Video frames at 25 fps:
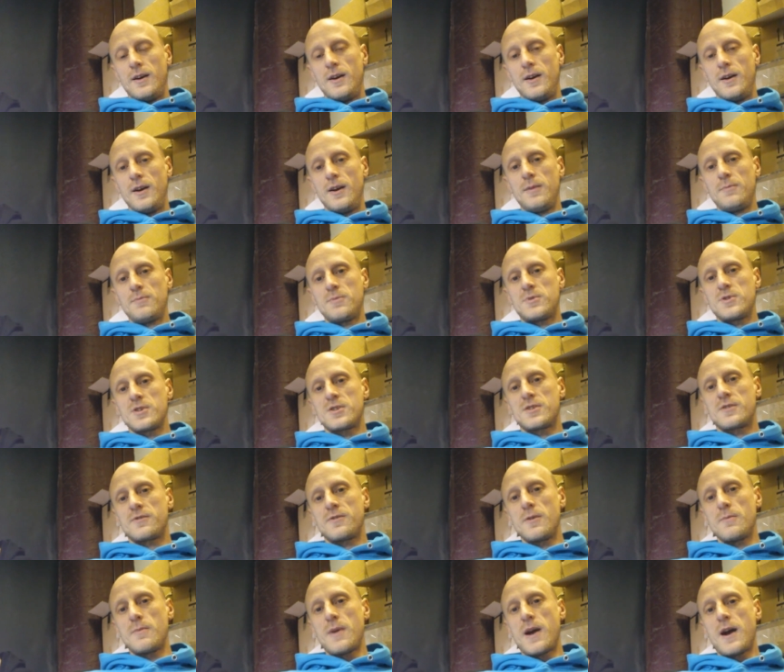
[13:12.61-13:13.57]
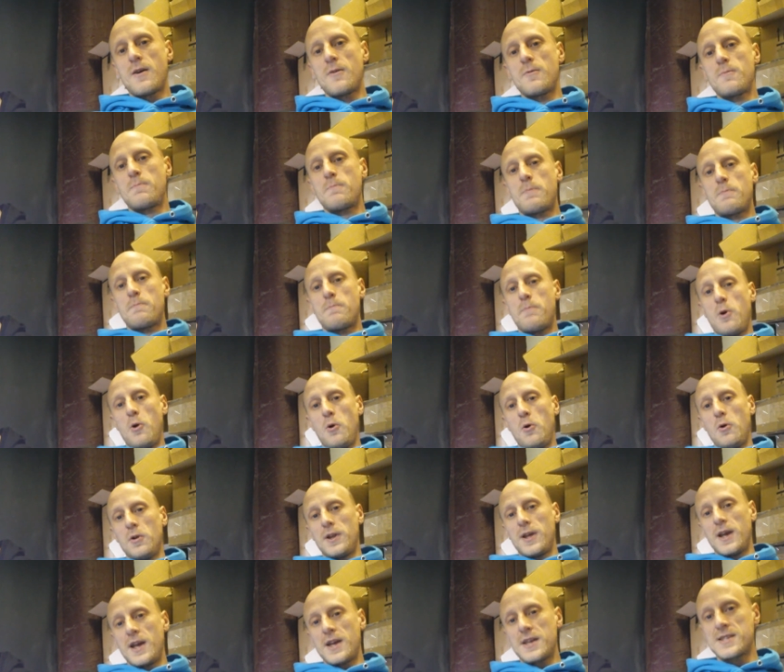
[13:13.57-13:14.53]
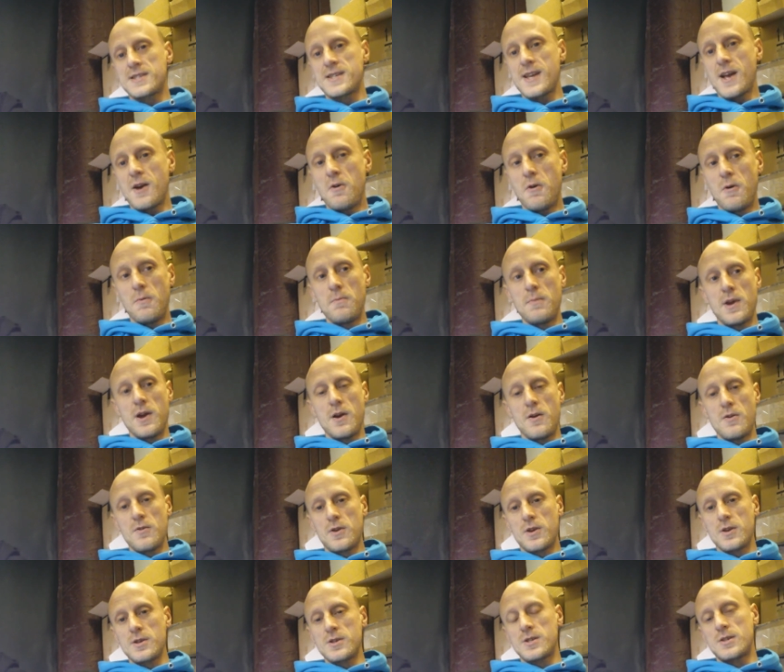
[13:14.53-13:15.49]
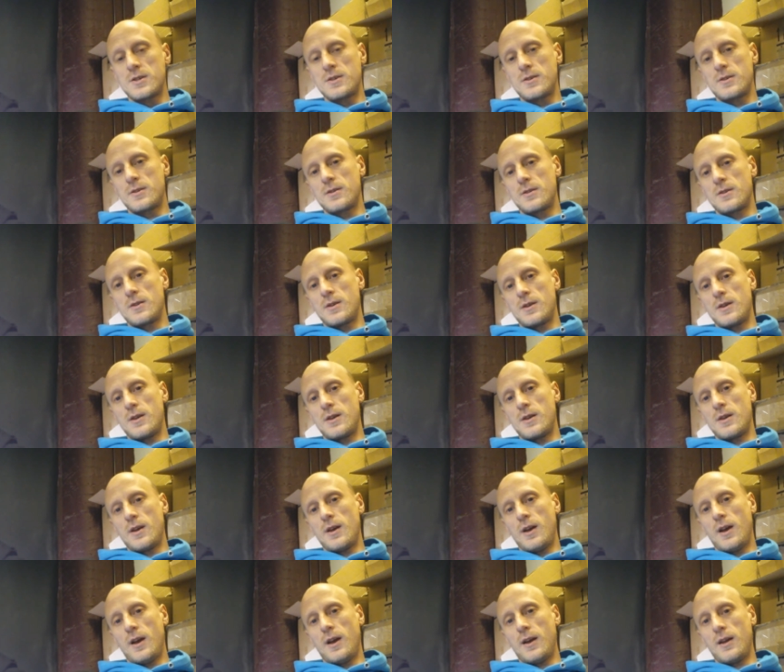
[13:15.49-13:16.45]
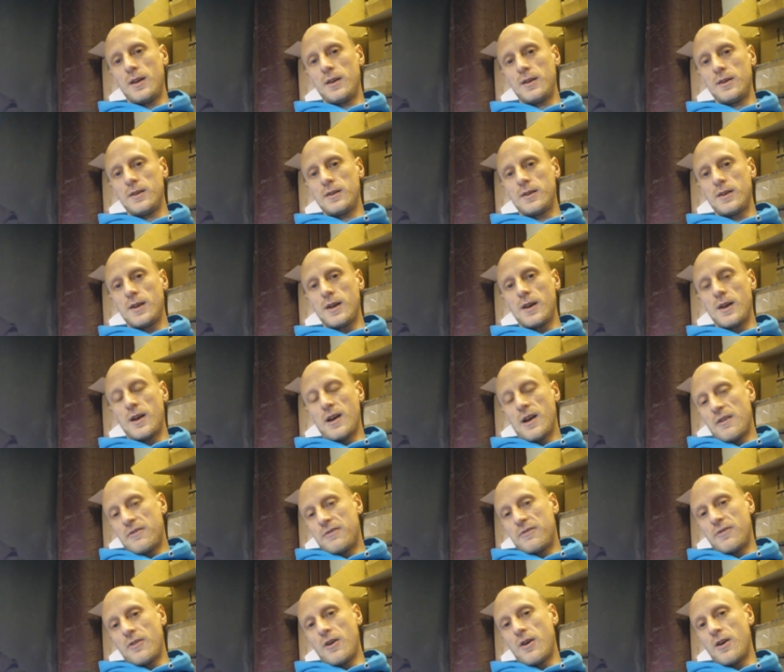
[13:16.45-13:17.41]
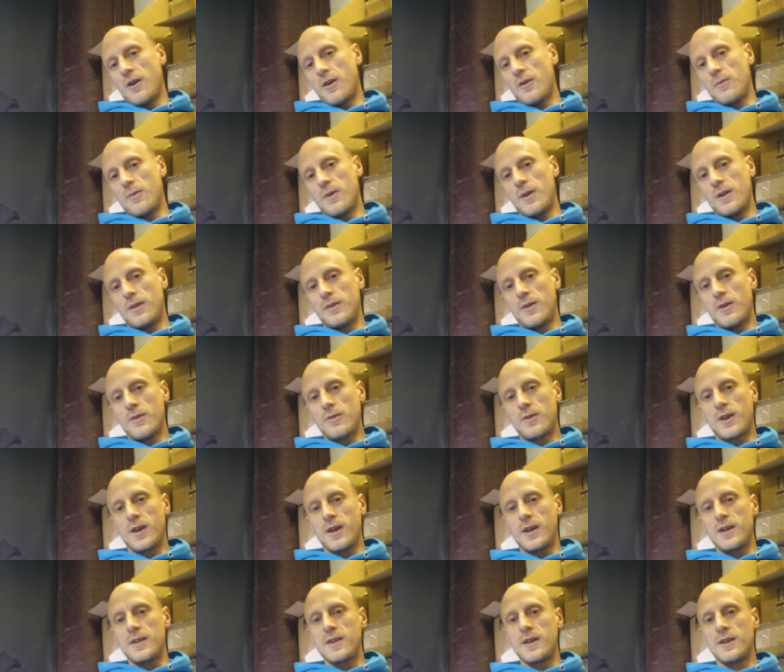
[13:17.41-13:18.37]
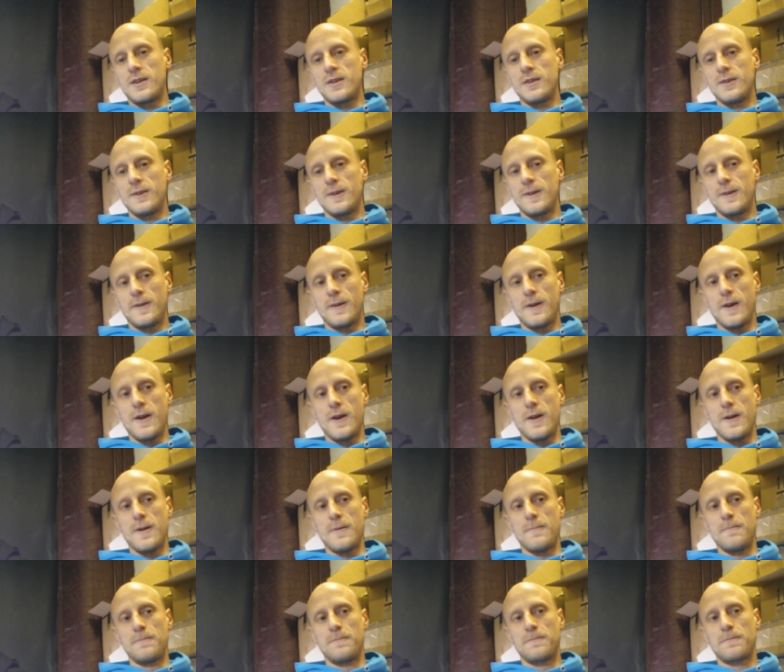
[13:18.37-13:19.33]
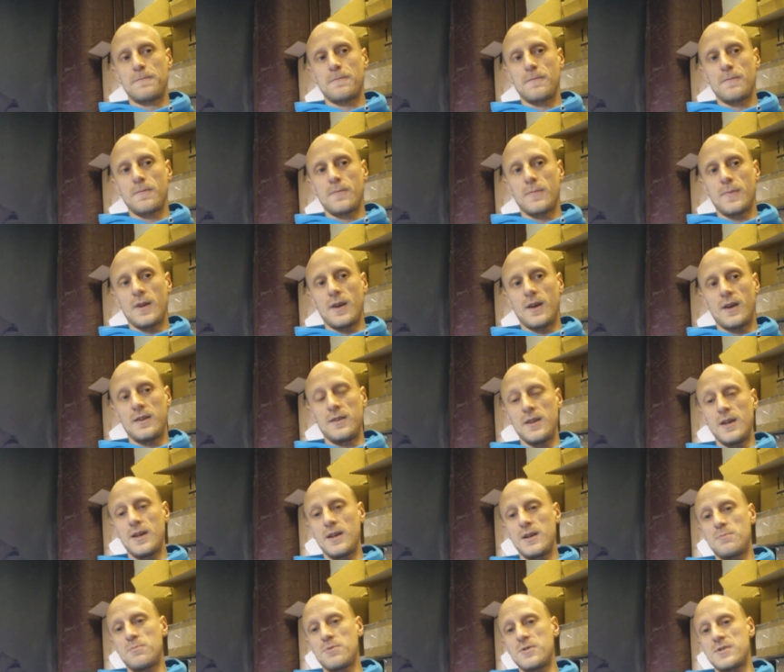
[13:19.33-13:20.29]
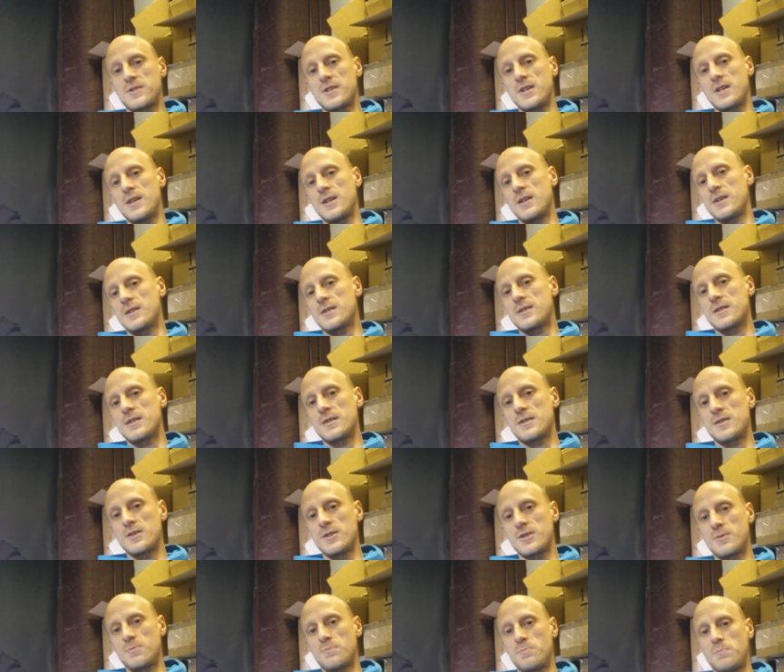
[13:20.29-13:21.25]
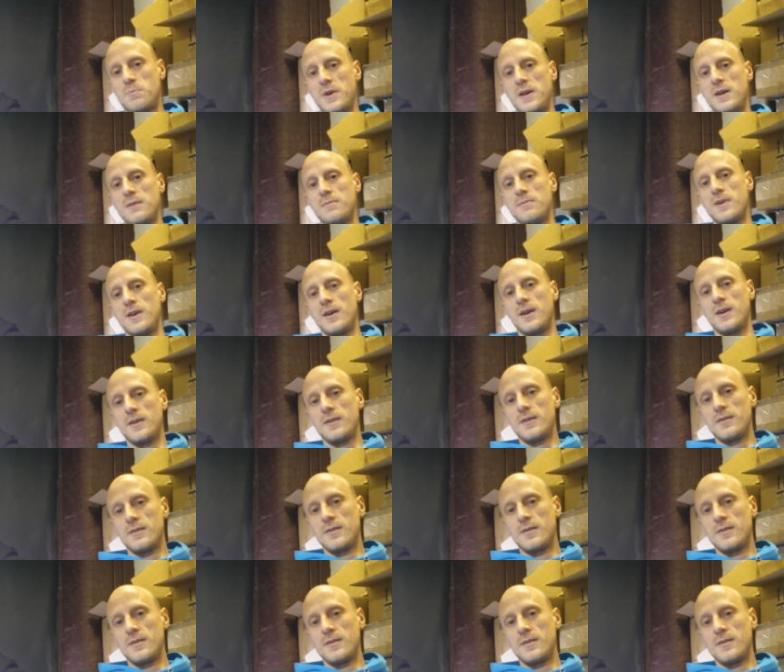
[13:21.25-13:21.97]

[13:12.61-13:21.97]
um, just from how poorly, I set up my ogres and I thought, well, okay then. Um, and then he proceeded to just beat me.